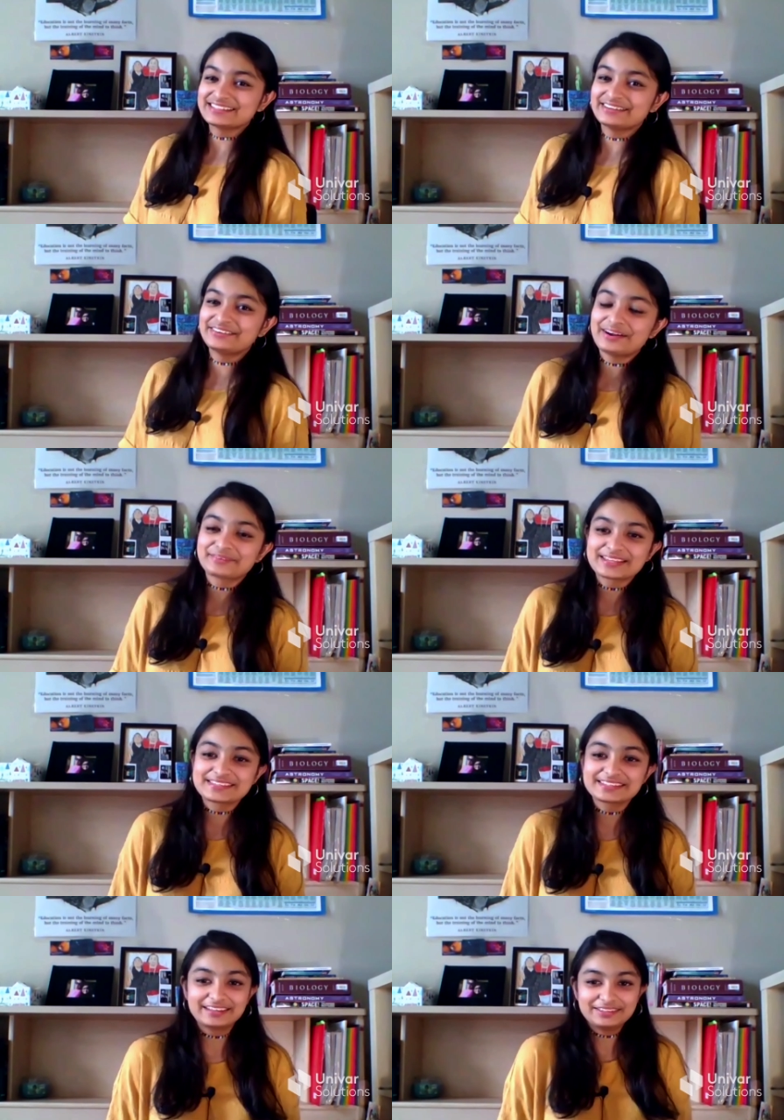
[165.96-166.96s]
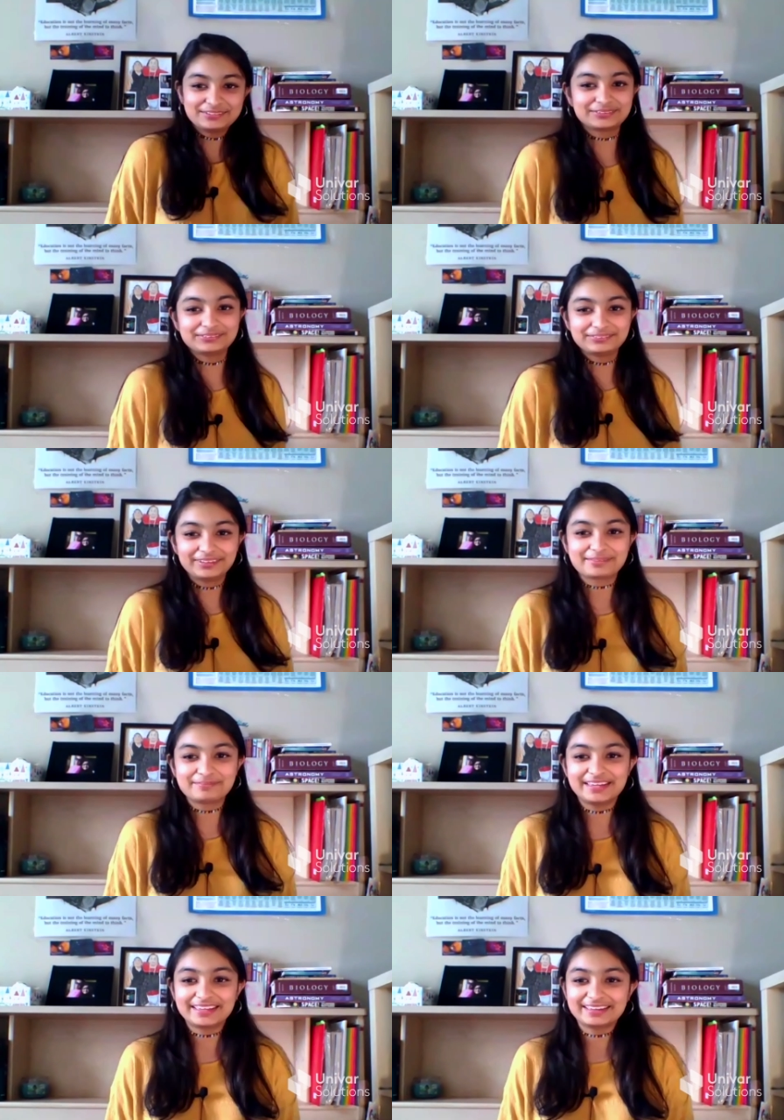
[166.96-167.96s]
So I'm guessing that you do
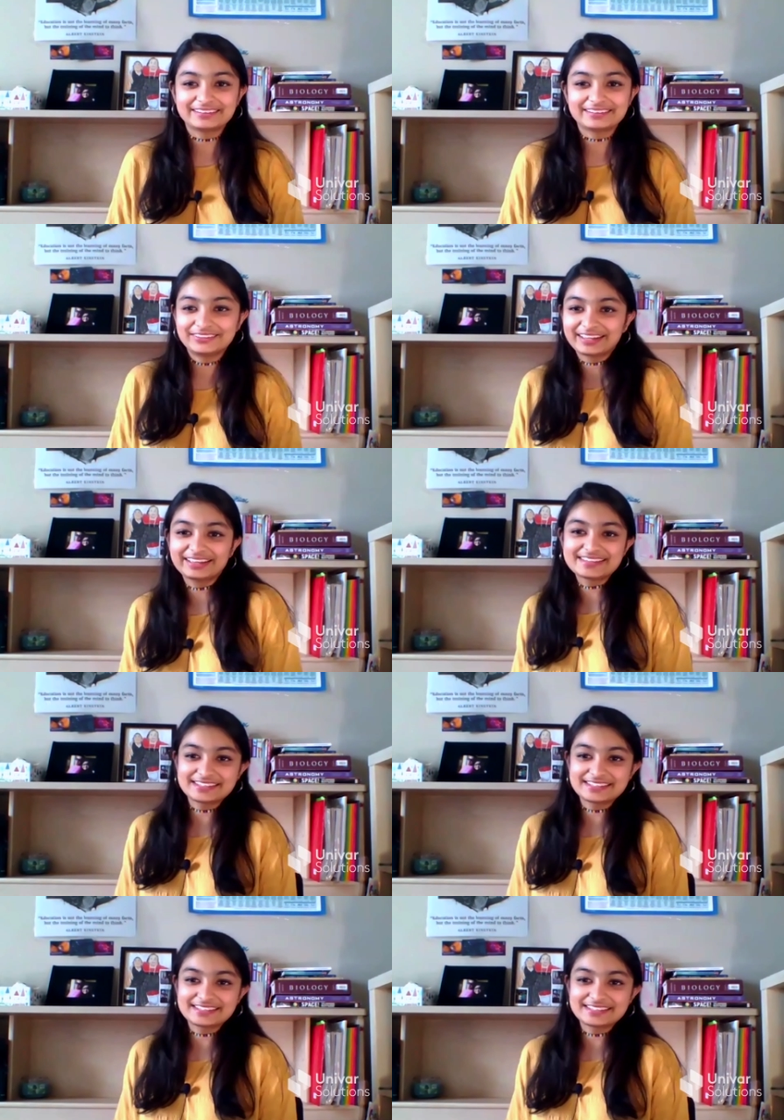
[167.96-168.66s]
like baking and cooking and